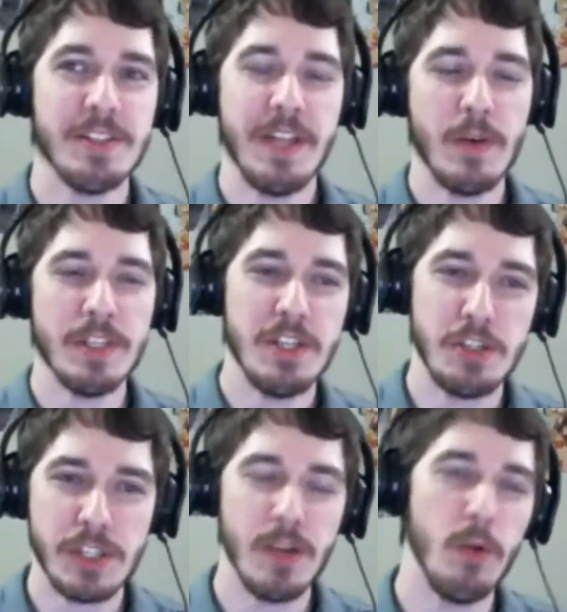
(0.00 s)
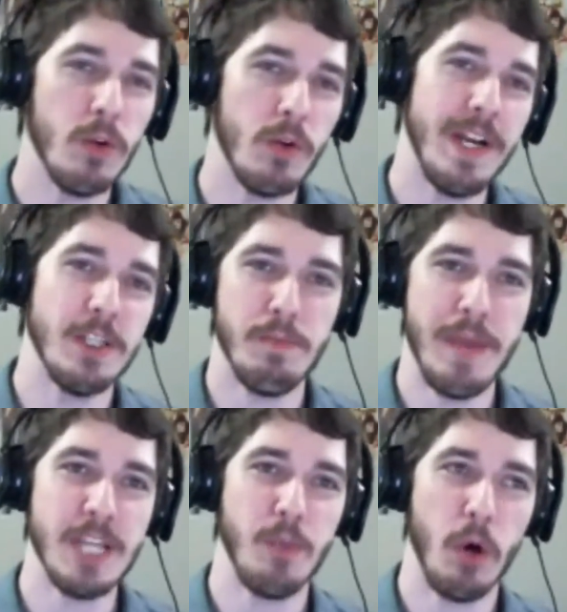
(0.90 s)
That was the single greatest
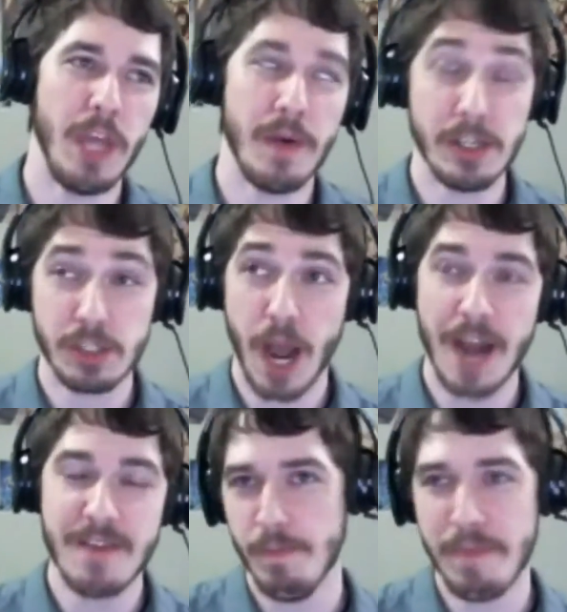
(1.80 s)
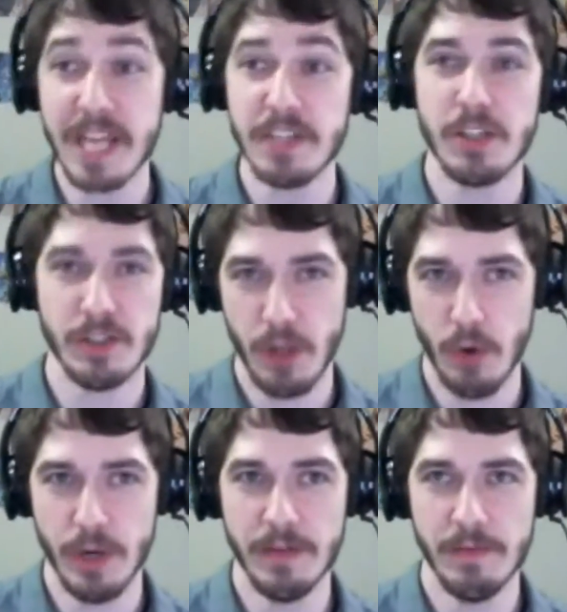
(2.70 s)
baseball game aside from Bases
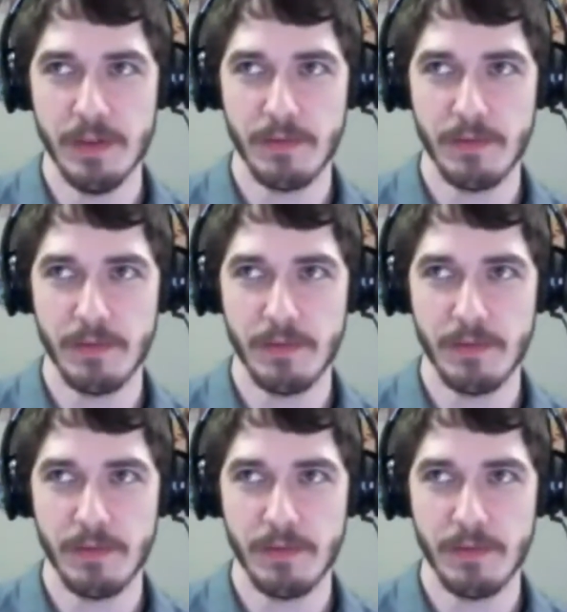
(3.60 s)
Loaded.